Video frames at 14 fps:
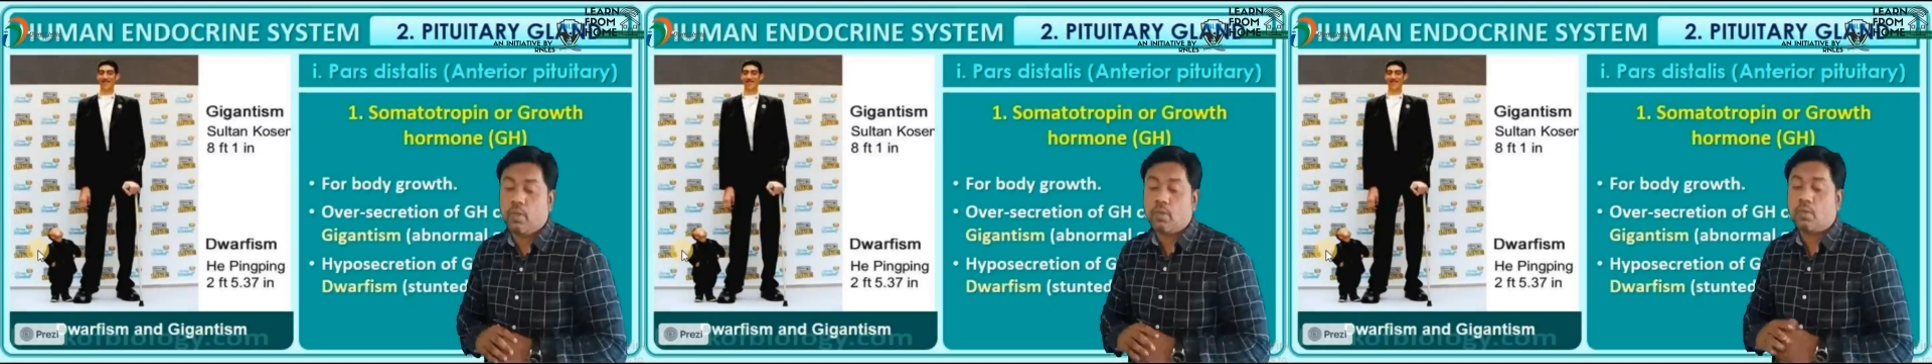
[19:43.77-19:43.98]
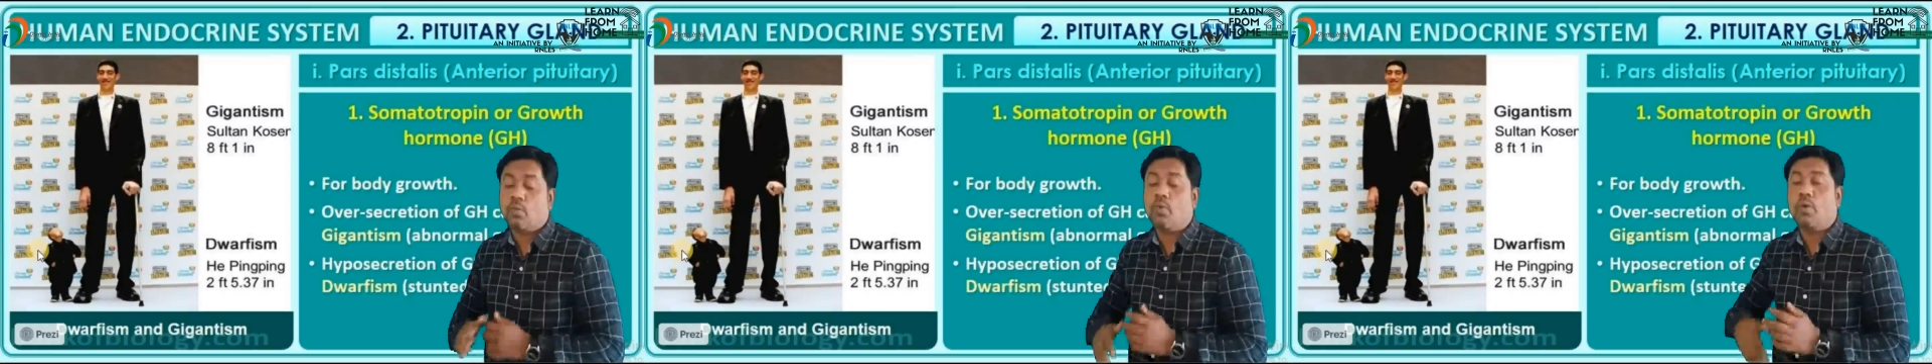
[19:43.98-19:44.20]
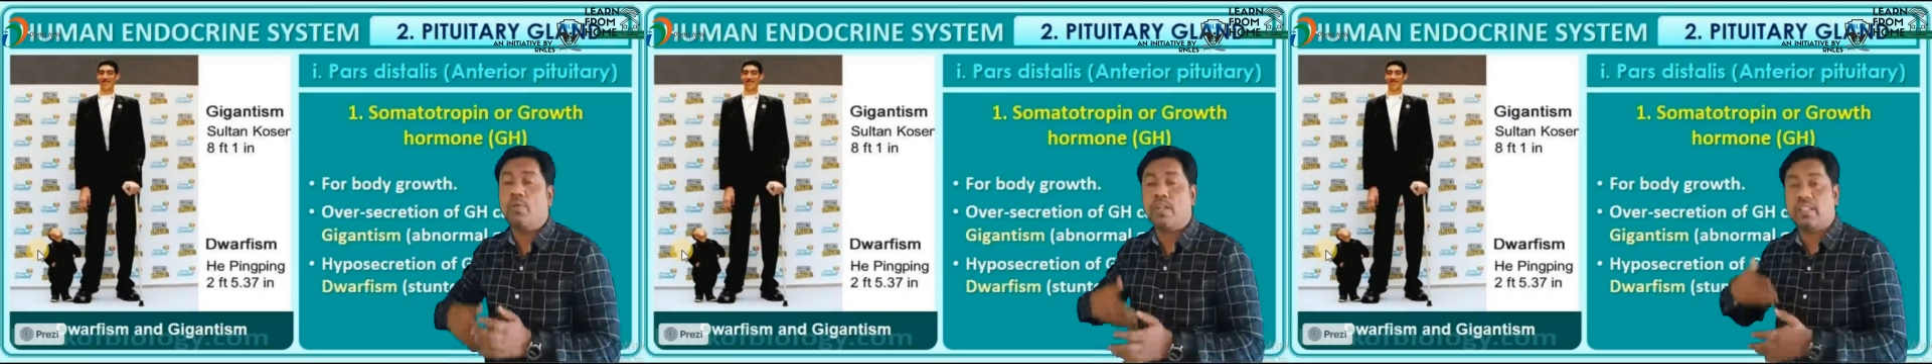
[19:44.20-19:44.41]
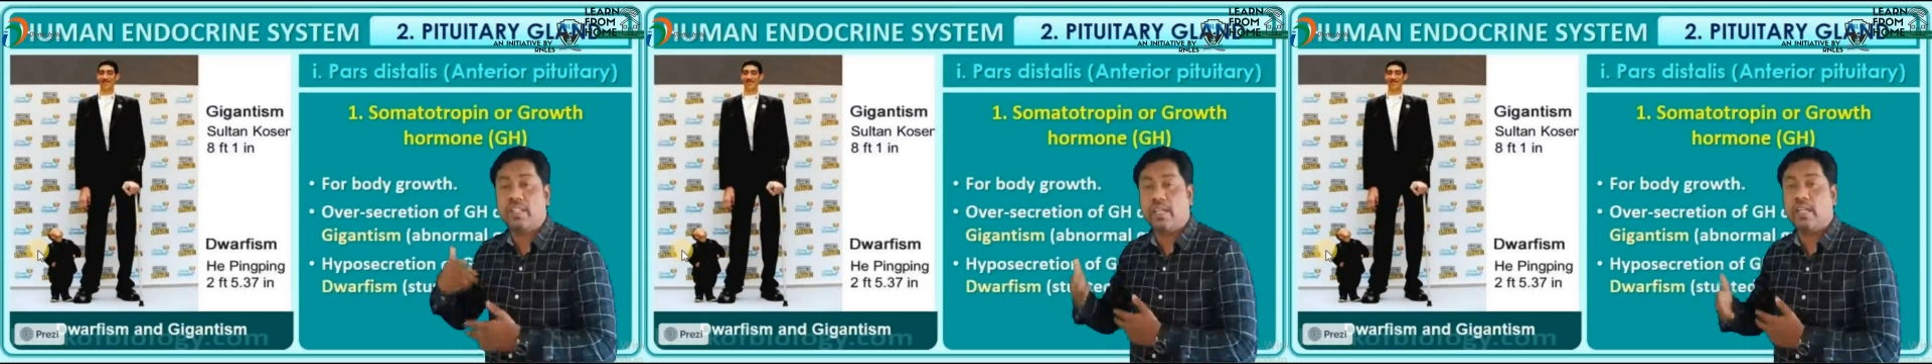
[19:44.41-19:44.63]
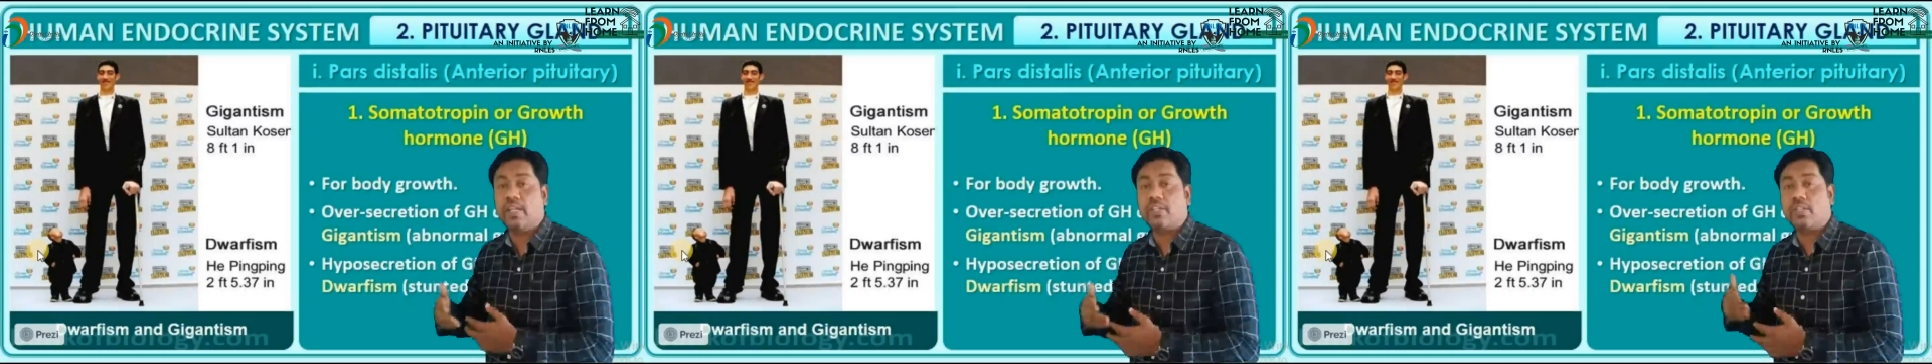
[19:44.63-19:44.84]
So over
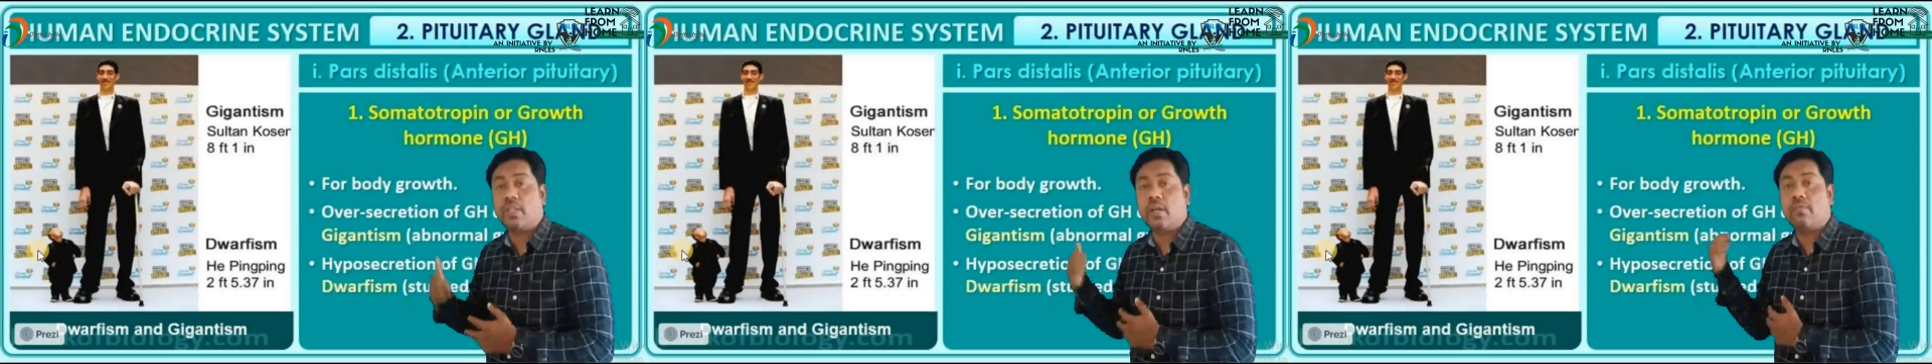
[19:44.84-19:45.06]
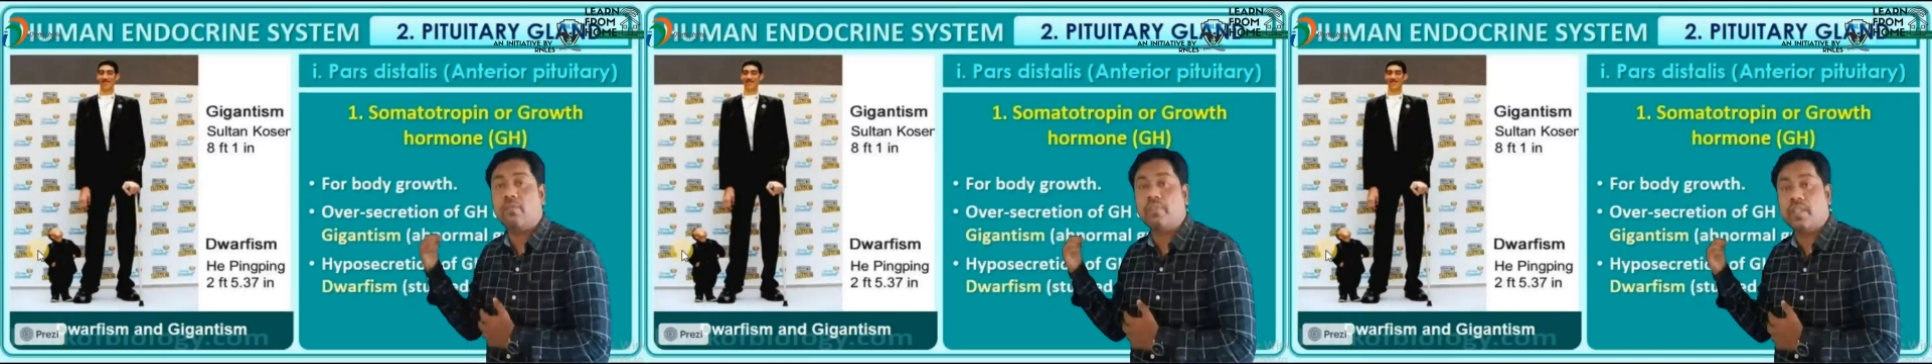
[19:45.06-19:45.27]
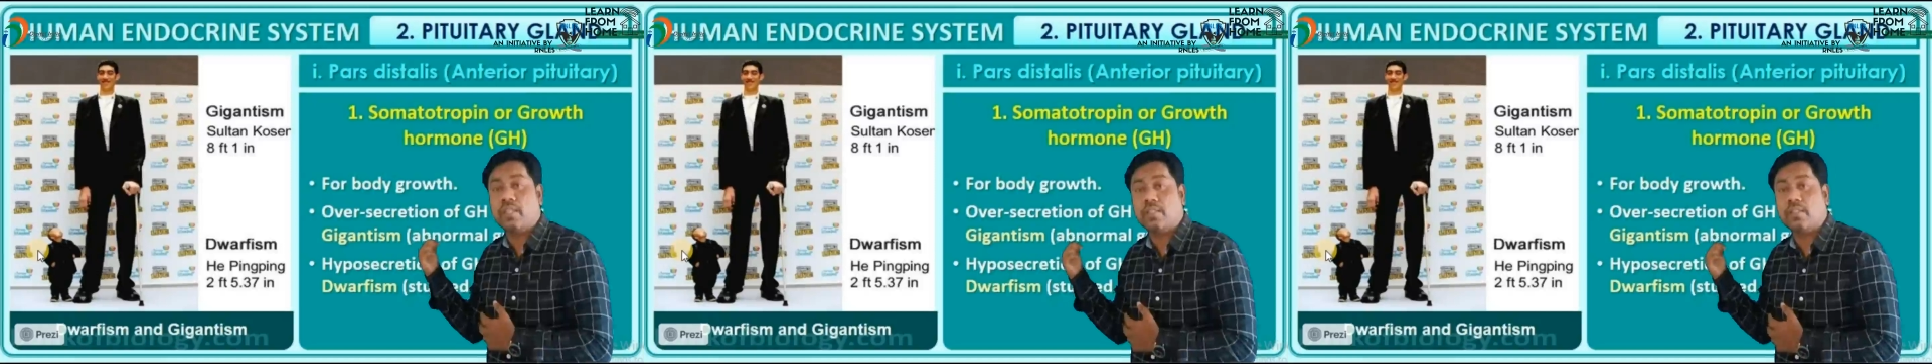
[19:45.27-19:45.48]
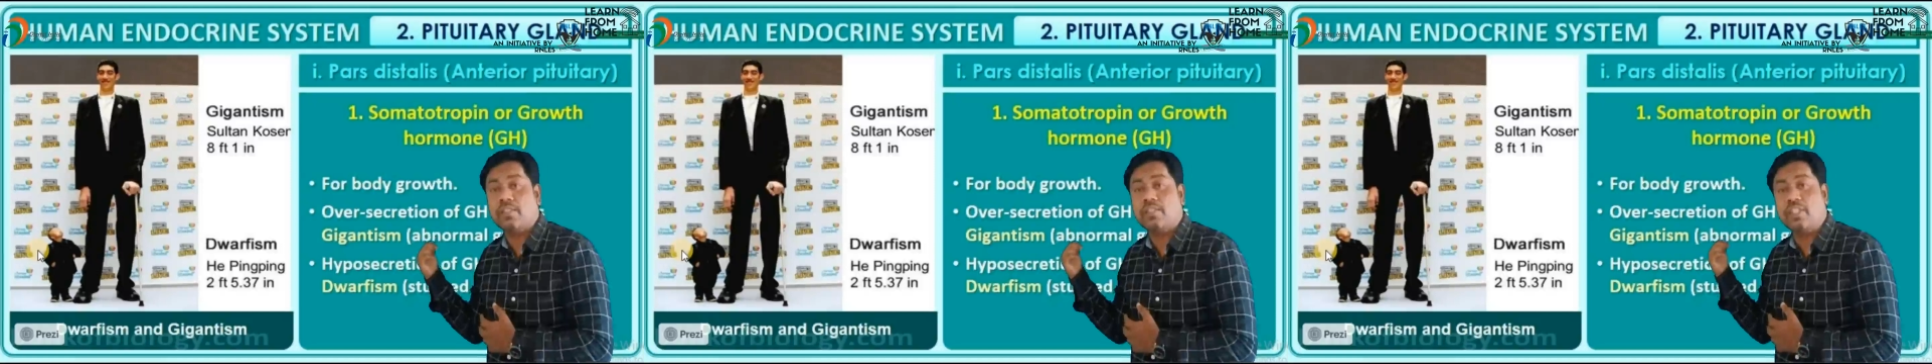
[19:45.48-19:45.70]
secretion of this